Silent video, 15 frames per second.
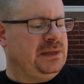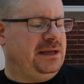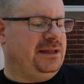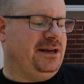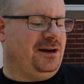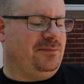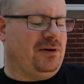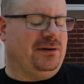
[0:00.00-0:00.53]
and
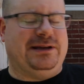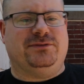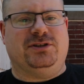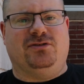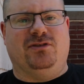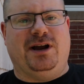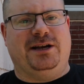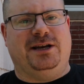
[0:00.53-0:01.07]
then I'll probably have to
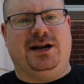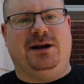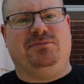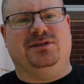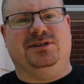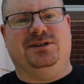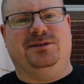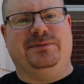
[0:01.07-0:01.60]
grind it up
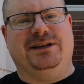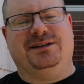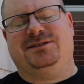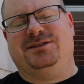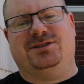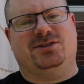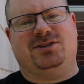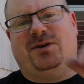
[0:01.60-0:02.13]
a little bit
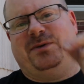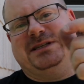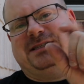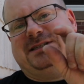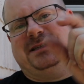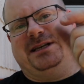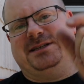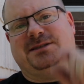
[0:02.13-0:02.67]
because there's
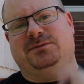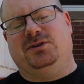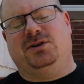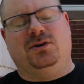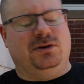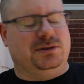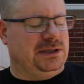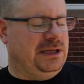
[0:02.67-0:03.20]
always like some
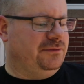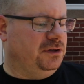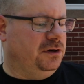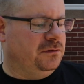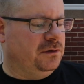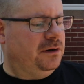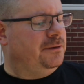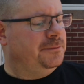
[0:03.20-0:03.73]
coals left
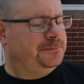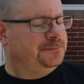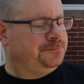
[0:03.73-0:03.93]
over.